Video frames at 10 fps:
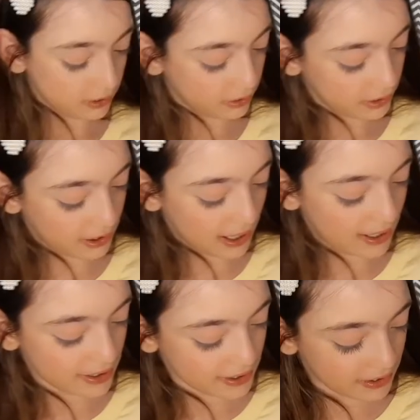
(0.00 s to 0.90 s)
The
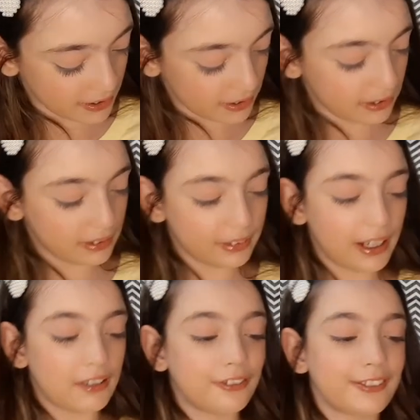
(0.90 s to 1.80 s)
last thing
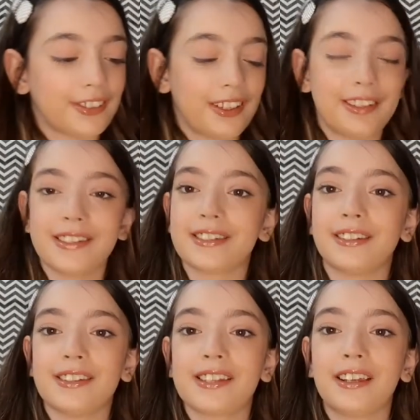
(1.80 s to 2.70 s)
left is
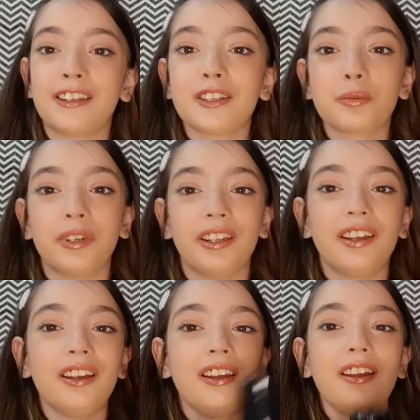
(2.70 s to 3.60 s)
the setting spray.
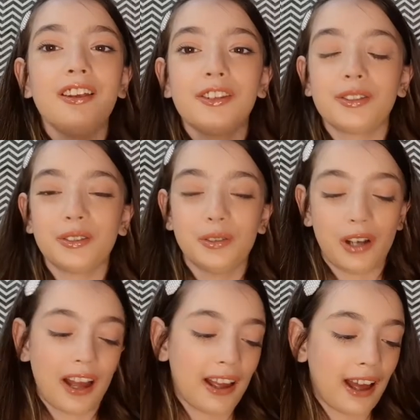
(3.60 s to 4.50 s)
So
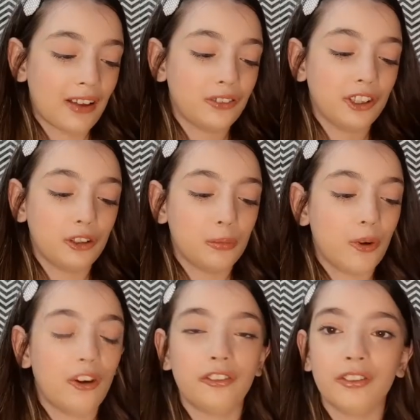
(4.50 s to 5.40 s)
I have the
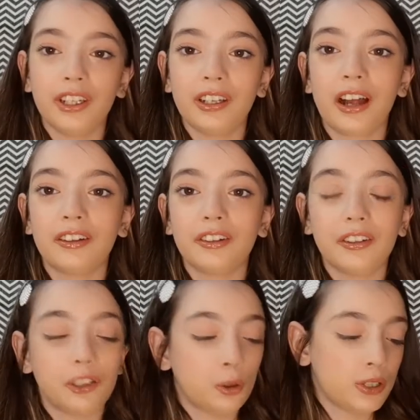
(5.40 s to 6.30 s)
Morphe
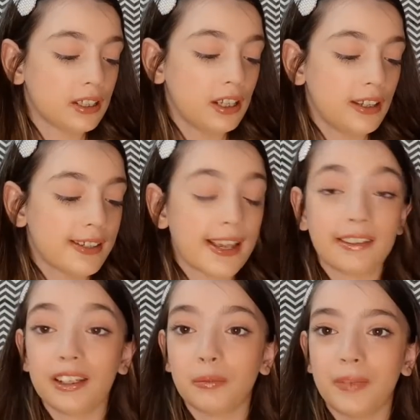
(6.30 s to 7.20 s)
Continuous
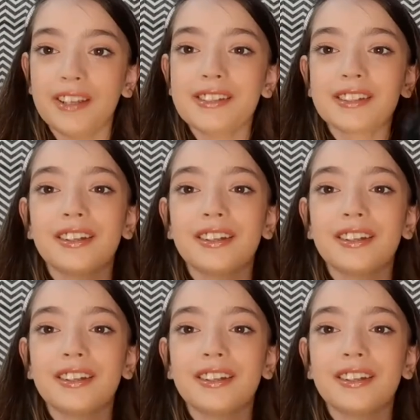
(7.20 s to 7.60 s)
Setting Mist.